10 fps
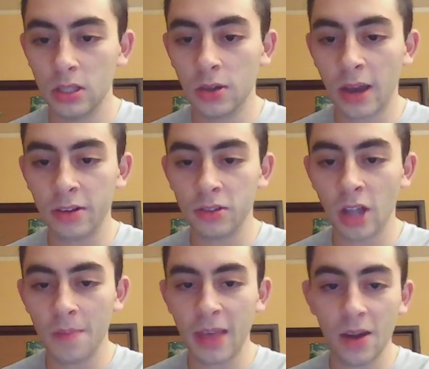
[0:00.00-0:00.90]
So how do you
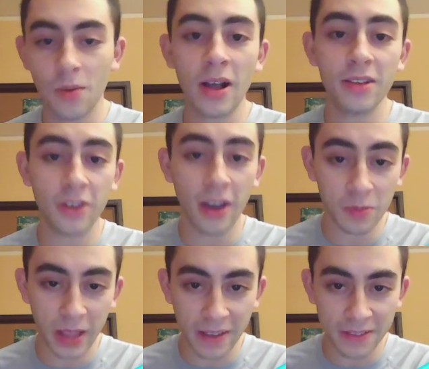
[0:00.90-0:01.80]
stop that? Well, you have
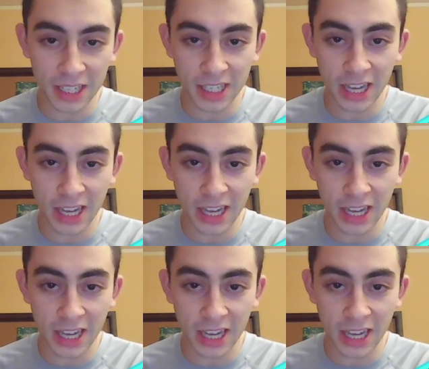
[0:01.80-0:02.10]
to play f6